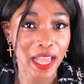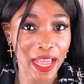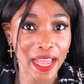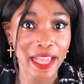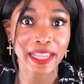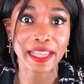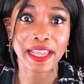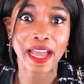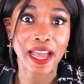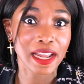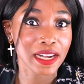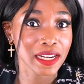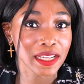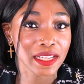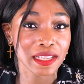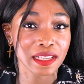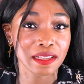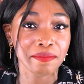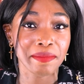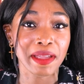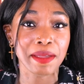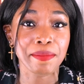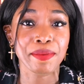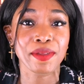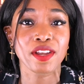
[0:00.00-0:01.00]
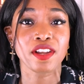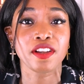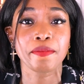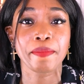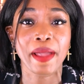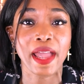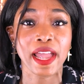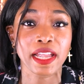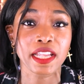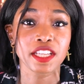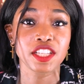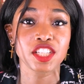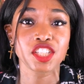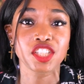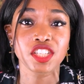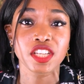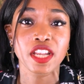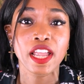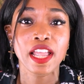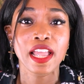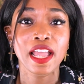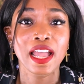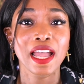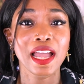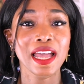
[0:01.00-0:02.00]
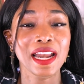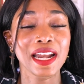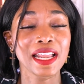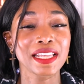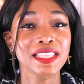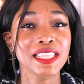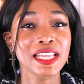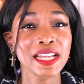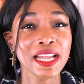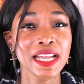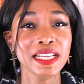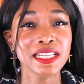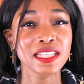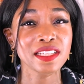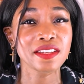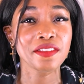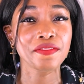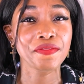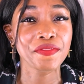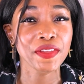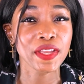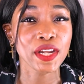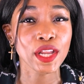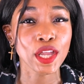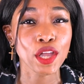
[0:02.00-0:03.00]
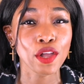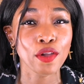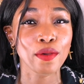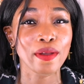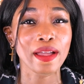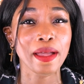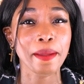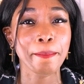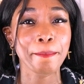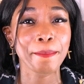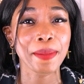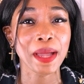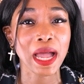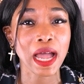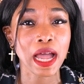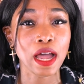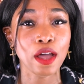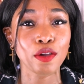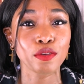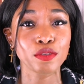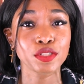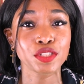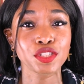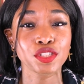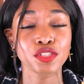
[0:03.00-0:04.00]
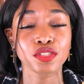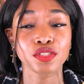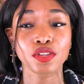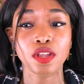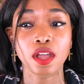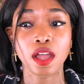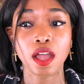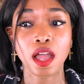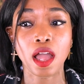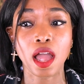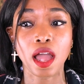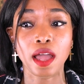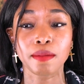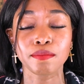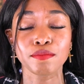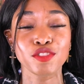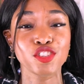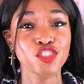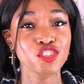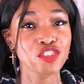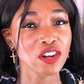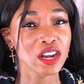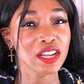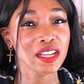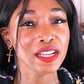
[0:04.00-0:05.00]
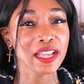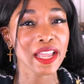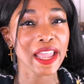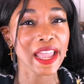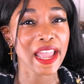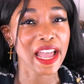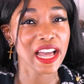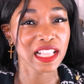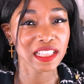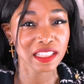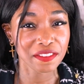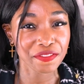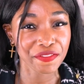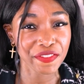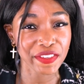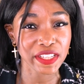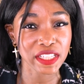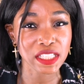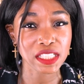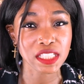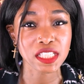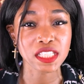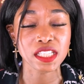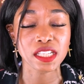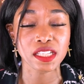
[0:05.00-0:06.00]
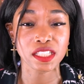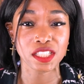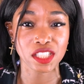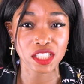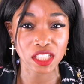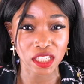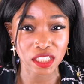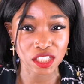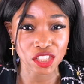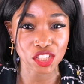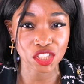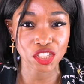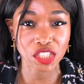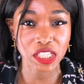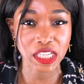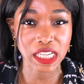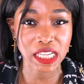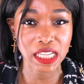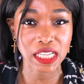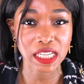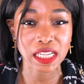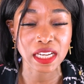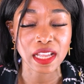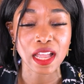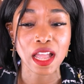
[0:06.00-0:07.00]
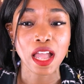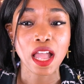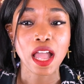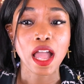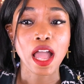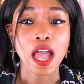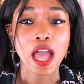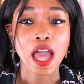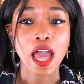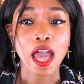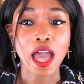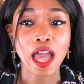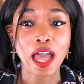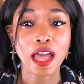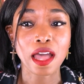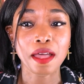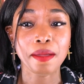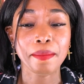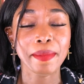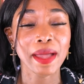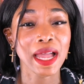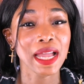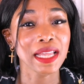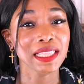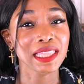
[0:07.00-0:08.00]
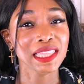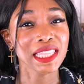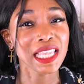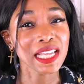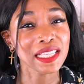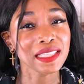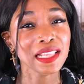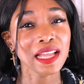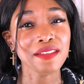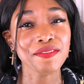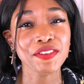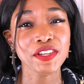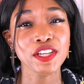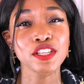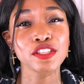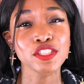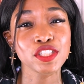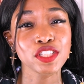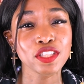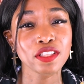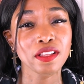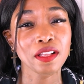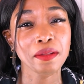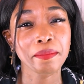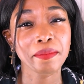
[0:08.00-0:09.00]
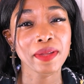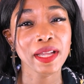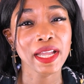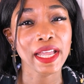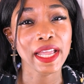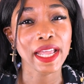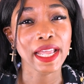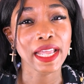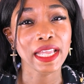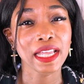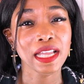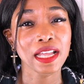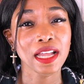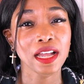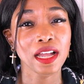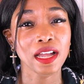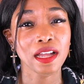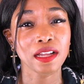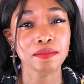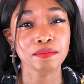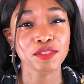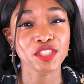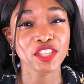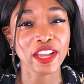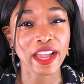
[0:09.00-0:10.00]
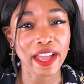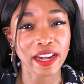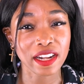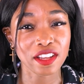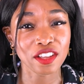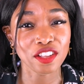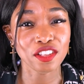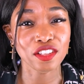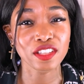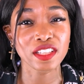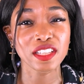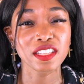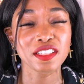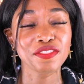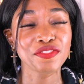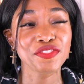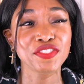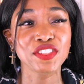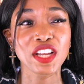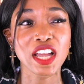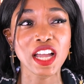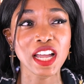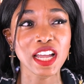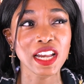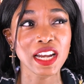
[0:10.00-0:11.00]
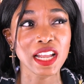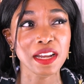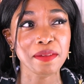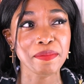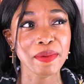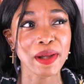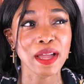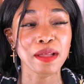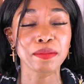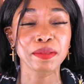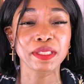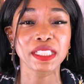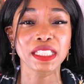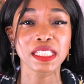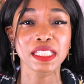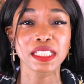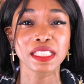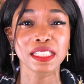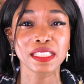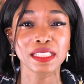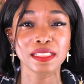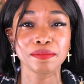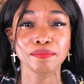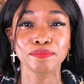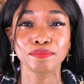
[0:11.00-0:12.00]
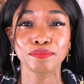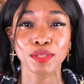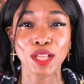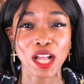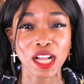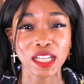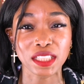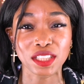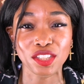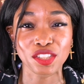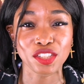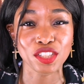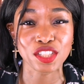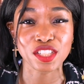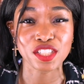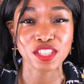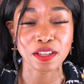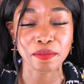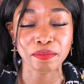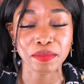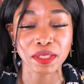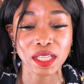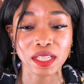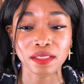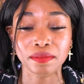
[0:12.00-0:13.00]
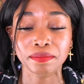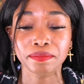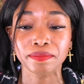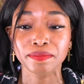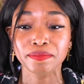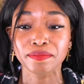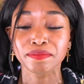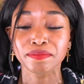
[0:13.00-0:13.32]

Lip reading: I got it in my PR package. And I think I did a video about Drunk Elephant sunscreen. I think that video is still on my channel. If not, I probably blocked it or something.